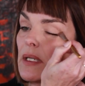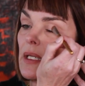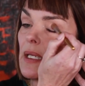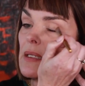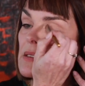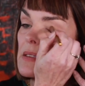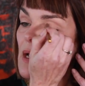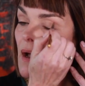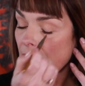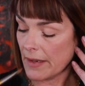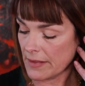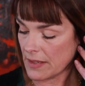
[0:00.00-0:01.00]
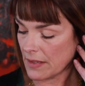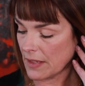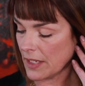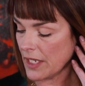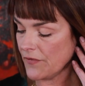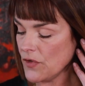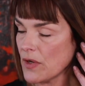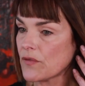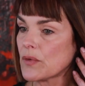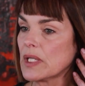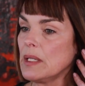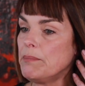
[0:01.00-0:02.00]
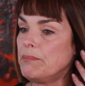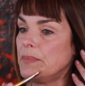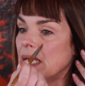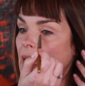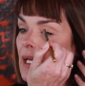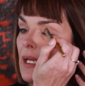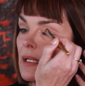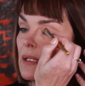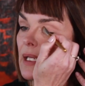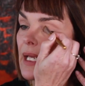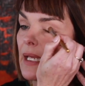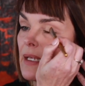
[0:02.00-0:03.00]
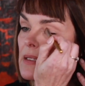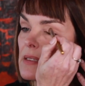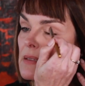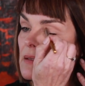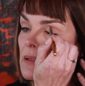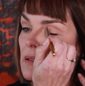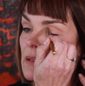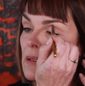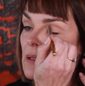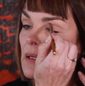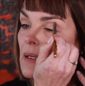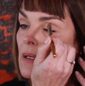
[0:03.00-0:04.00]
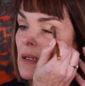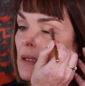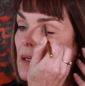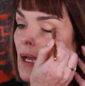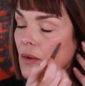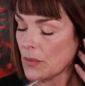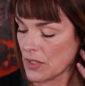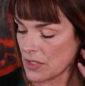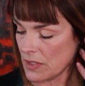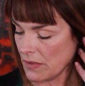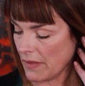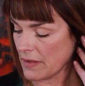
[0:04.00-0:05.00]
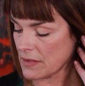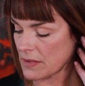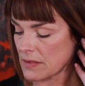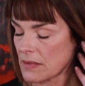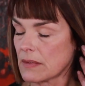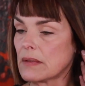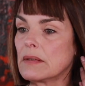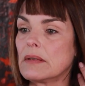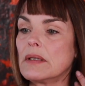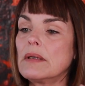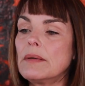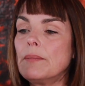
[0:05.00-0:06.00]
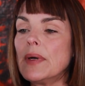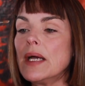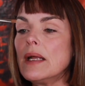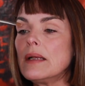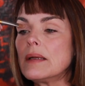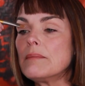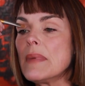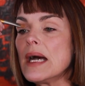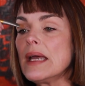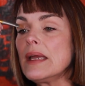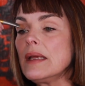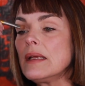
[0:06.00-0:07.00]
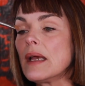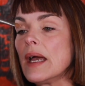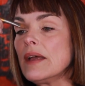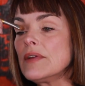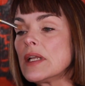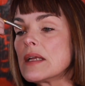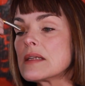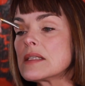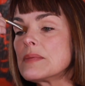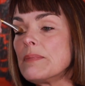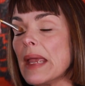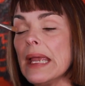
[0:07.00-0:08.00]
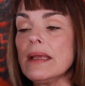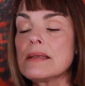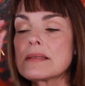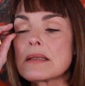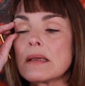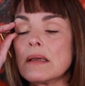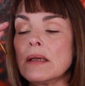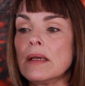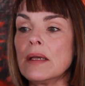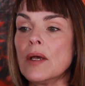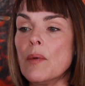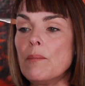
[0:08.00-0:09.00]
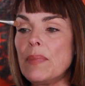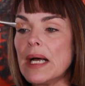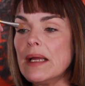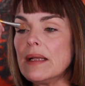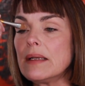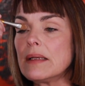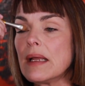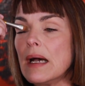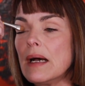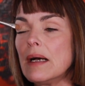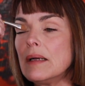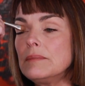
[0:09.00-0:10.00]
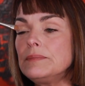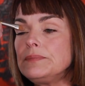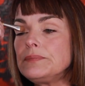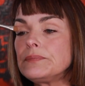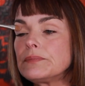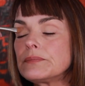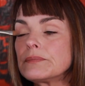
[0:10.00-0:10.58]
bit on the inside. If you have really big lids, I wouldn't do this. But I have a lot of space, but I